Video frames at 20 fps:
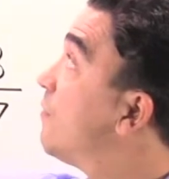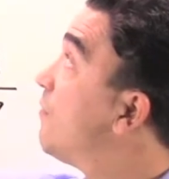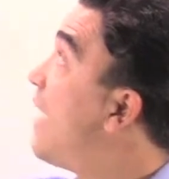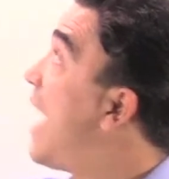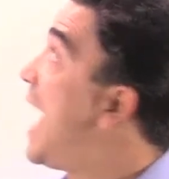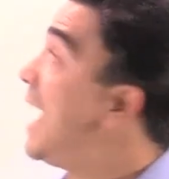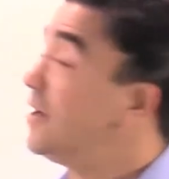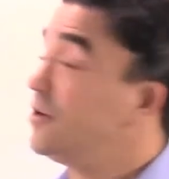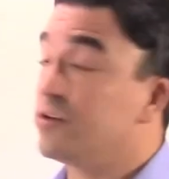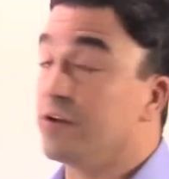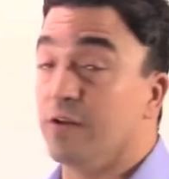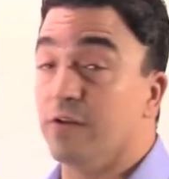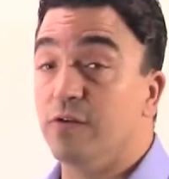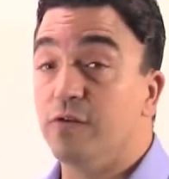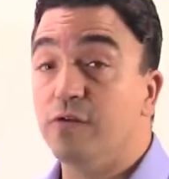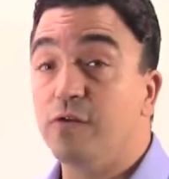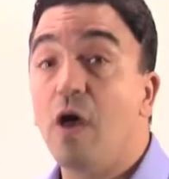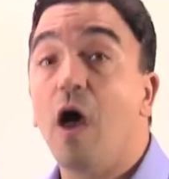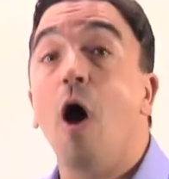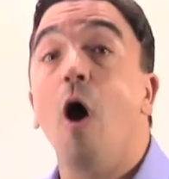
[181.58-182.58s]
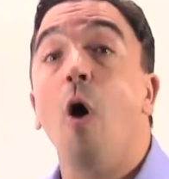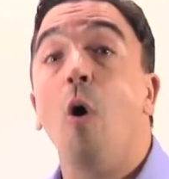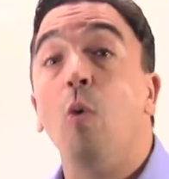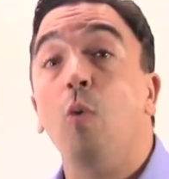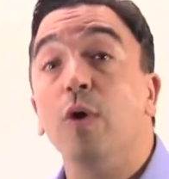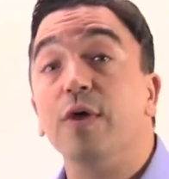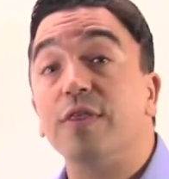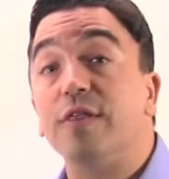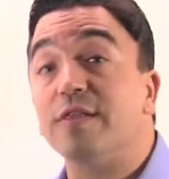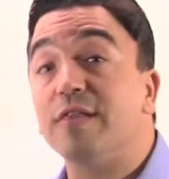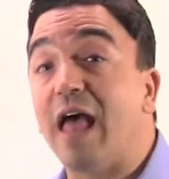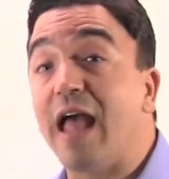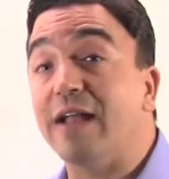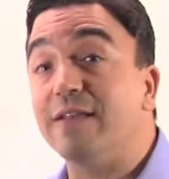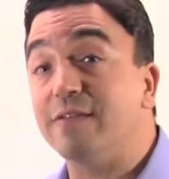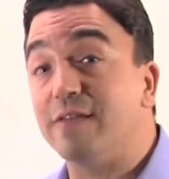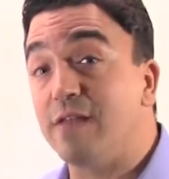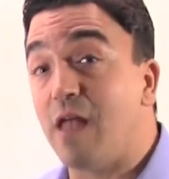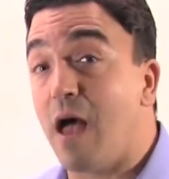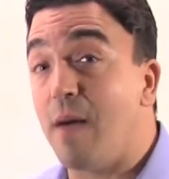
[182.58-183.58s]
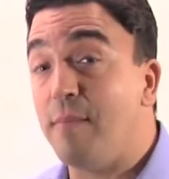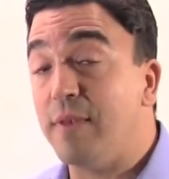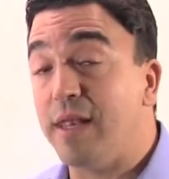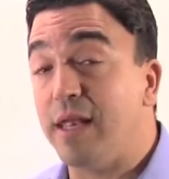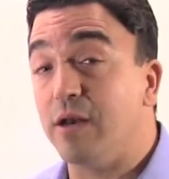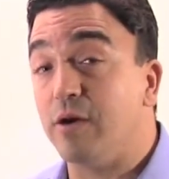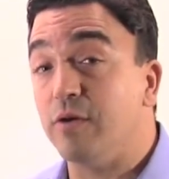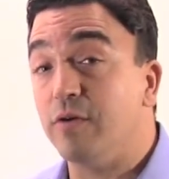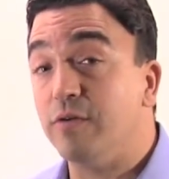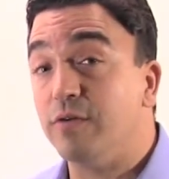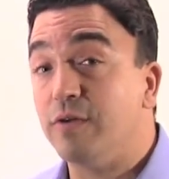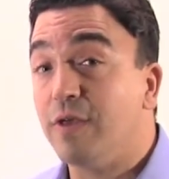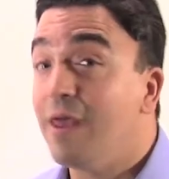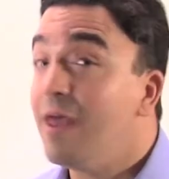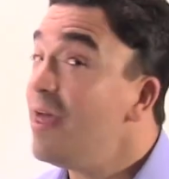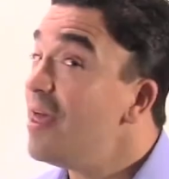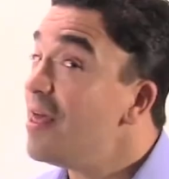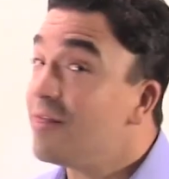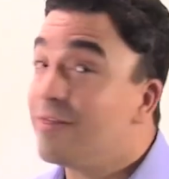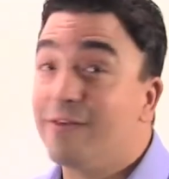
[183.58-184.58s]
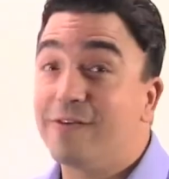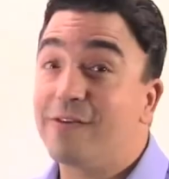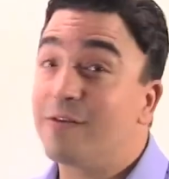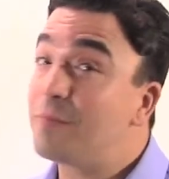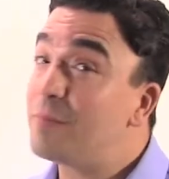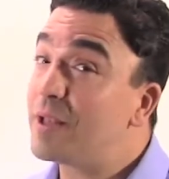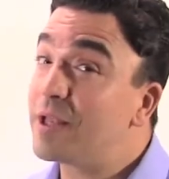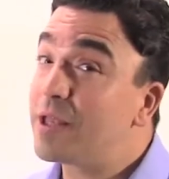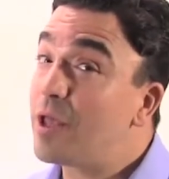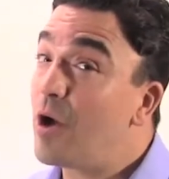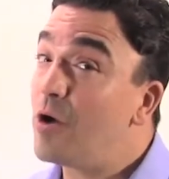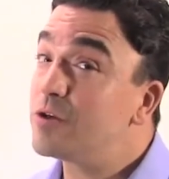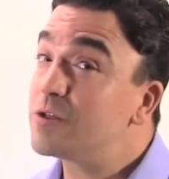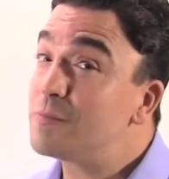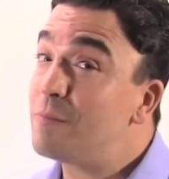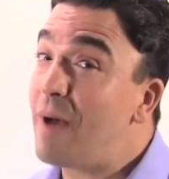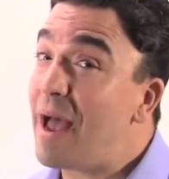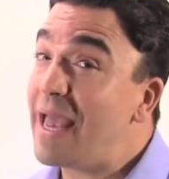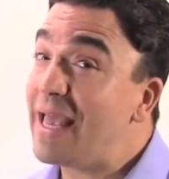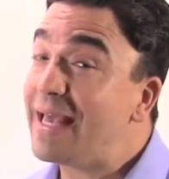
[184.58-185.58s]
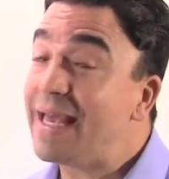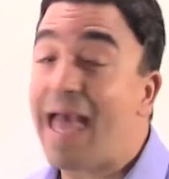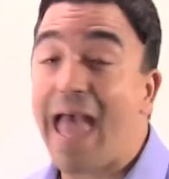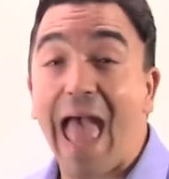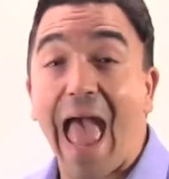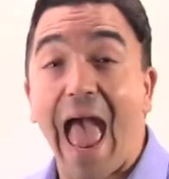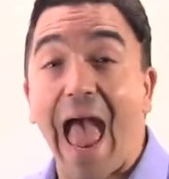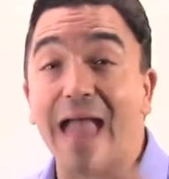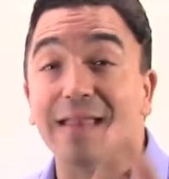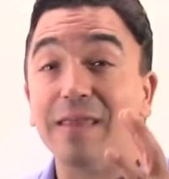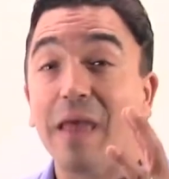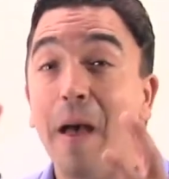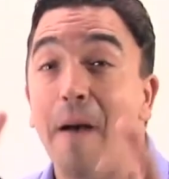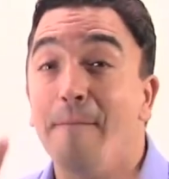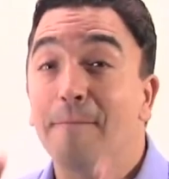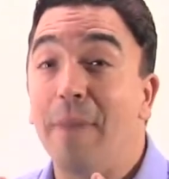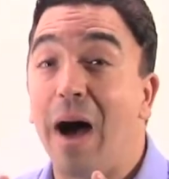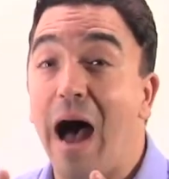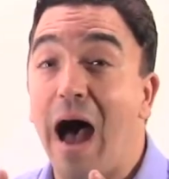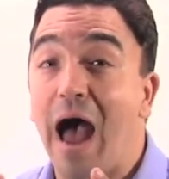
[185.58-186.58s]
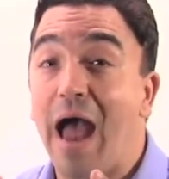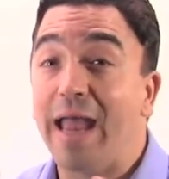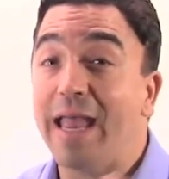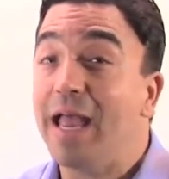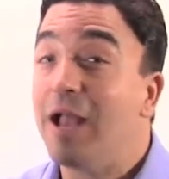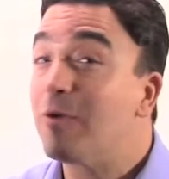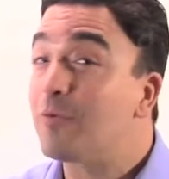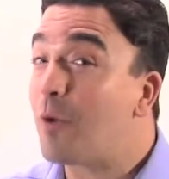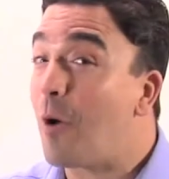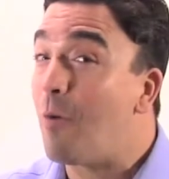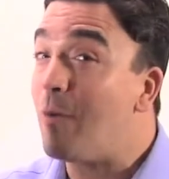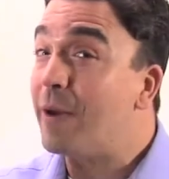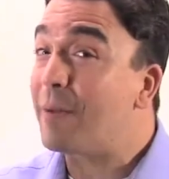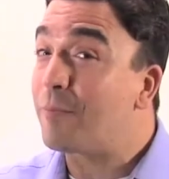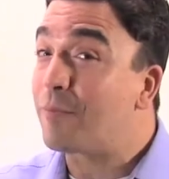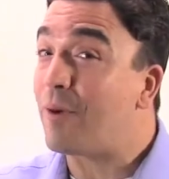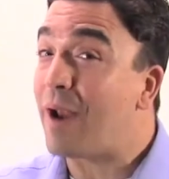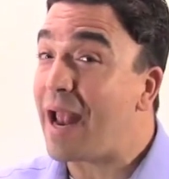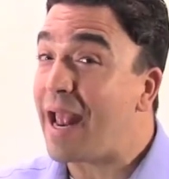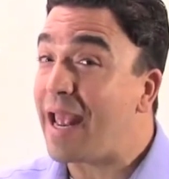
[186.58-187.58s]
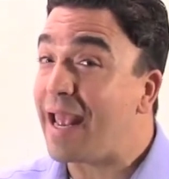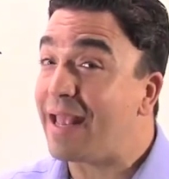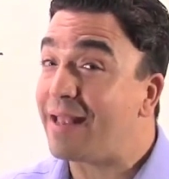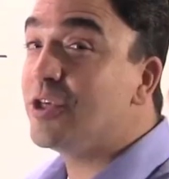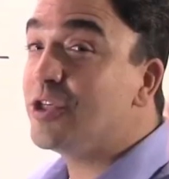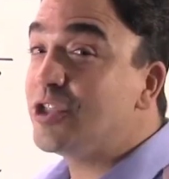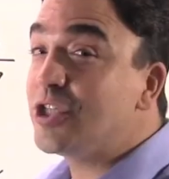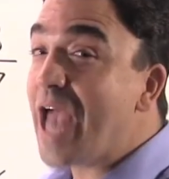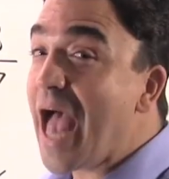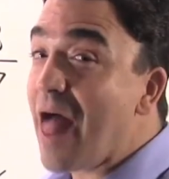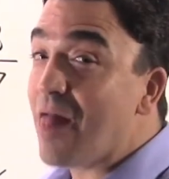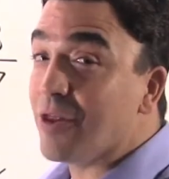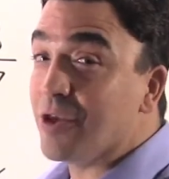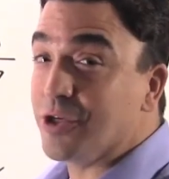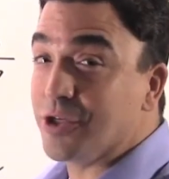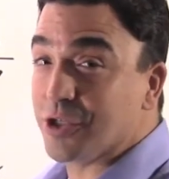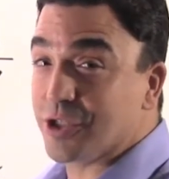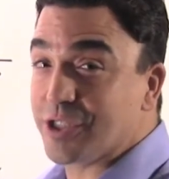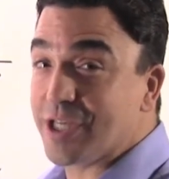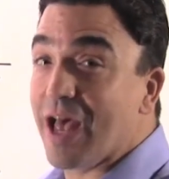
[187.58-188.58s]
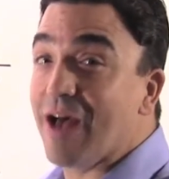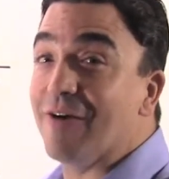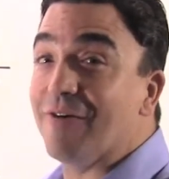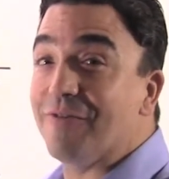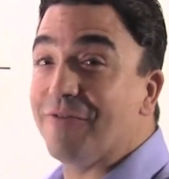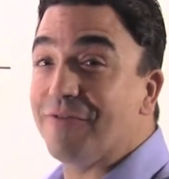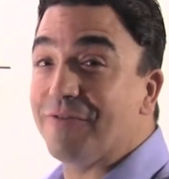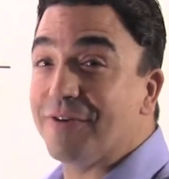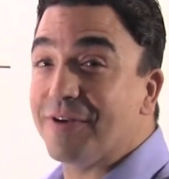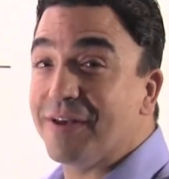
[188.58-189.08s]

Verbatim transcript: fractions with like denominators. This has been Coach Mike at My Growing Brain. Challenge yourself.